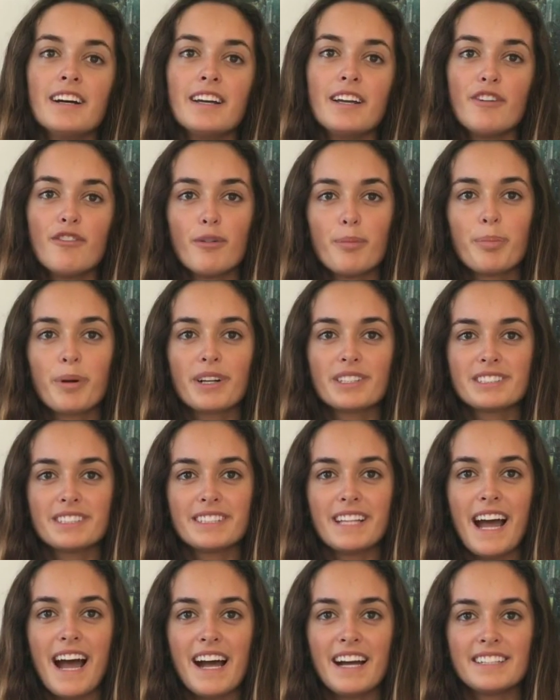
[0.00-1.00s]
If a person
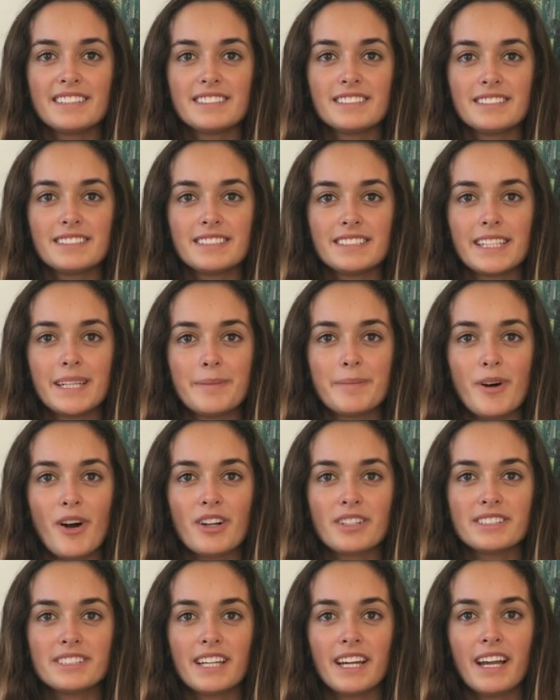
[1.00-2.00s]
has
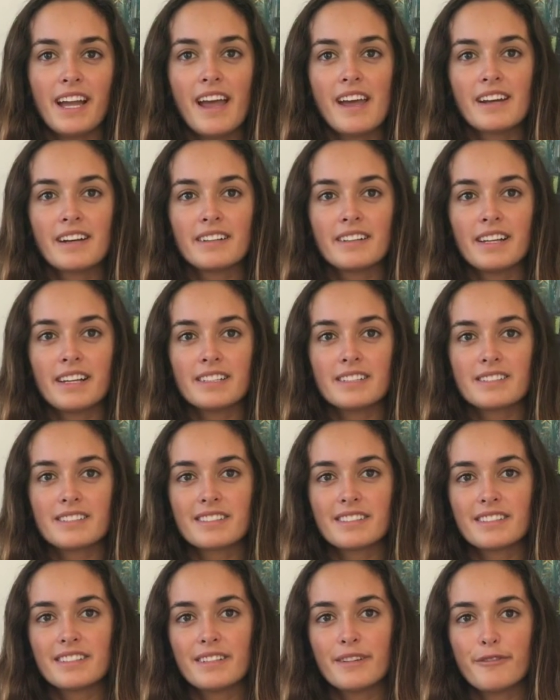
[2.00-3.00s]
limb-onset ALS,
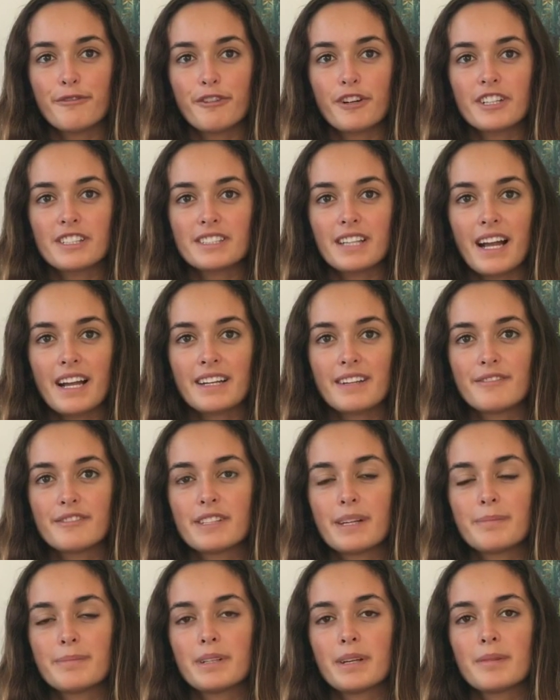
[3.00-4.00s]
the first sign of
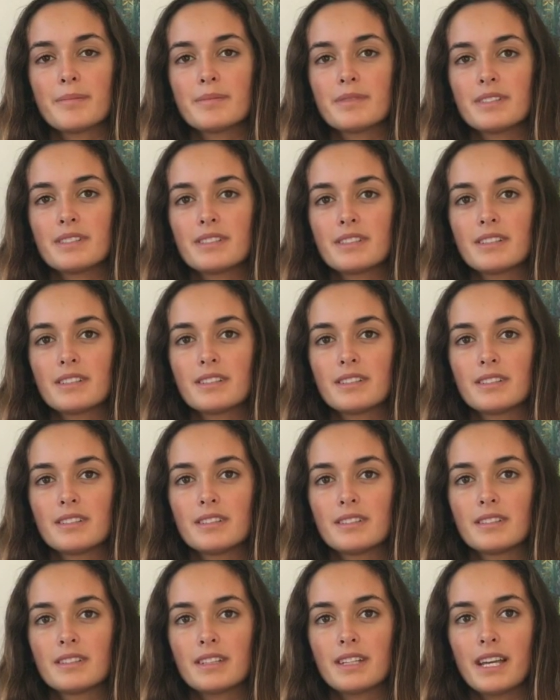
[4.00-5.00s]
symptoms
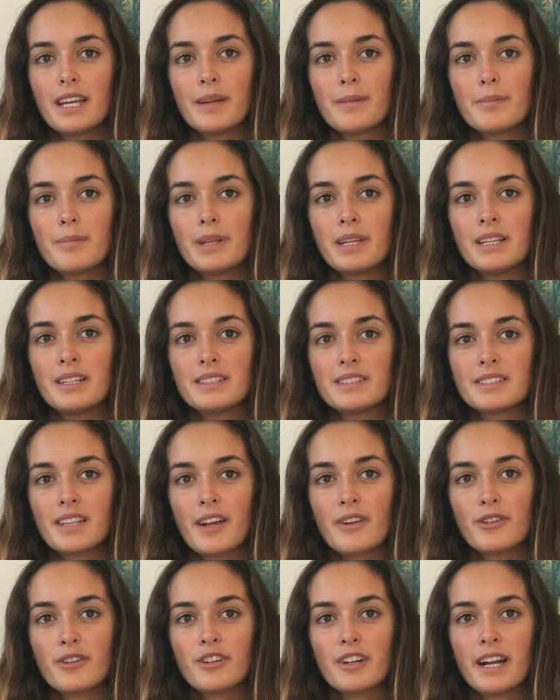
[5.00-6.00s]
can be
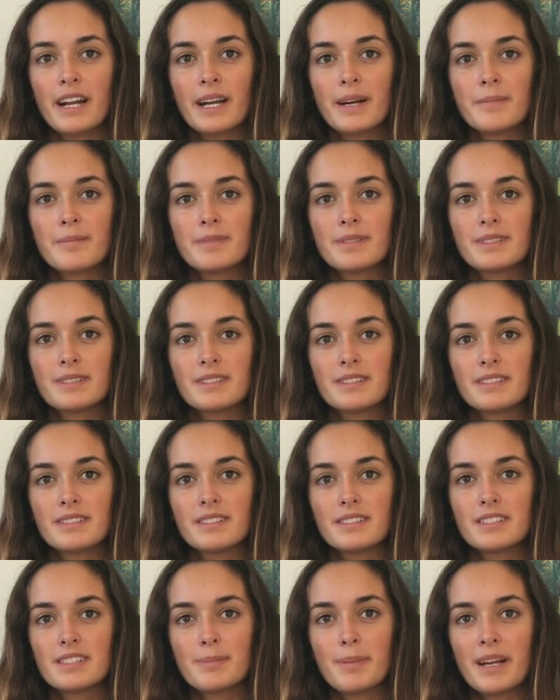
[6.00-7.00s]
subtle cramps,
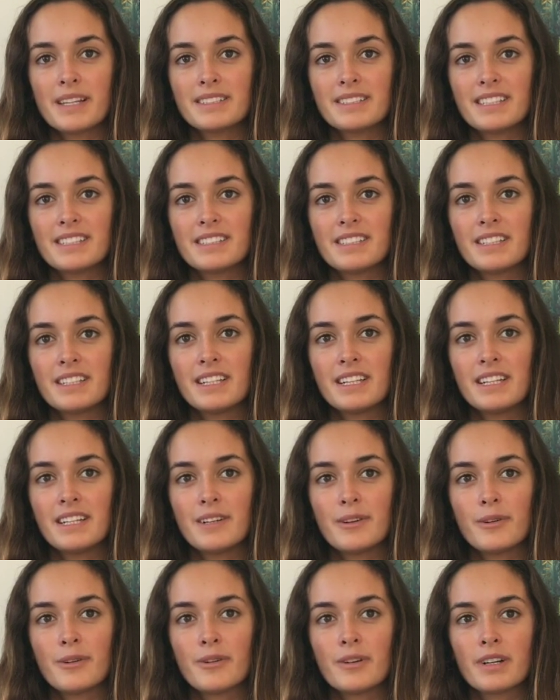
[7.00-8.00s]
spasticity,
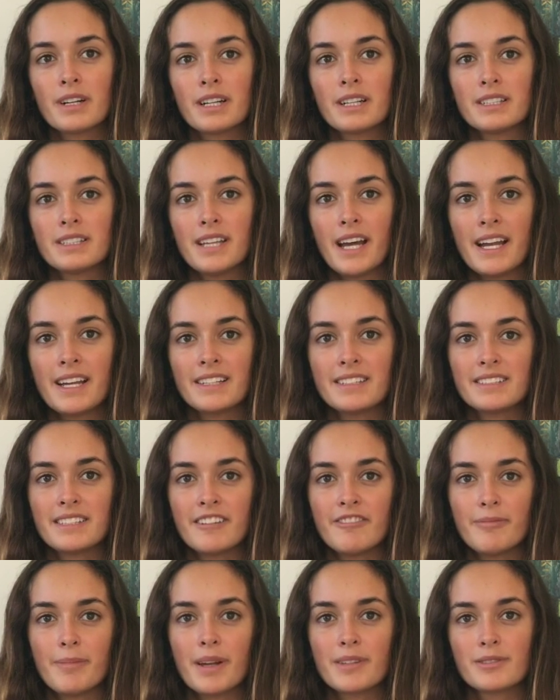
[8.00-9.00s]
or tight,
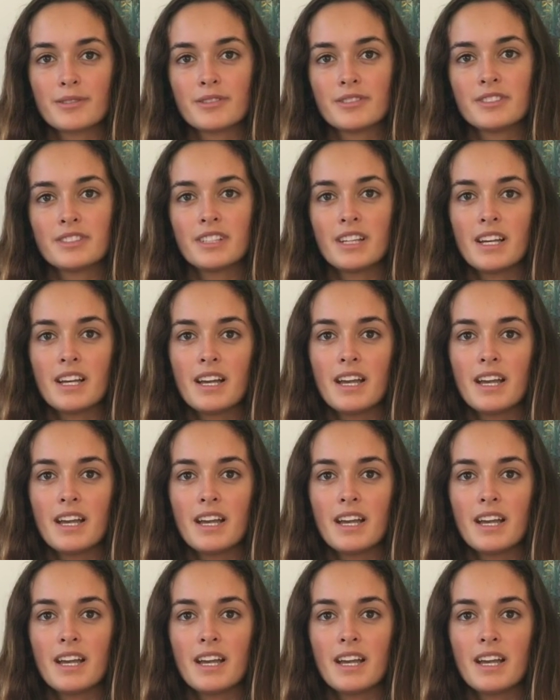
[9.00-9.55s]
stiff muscles.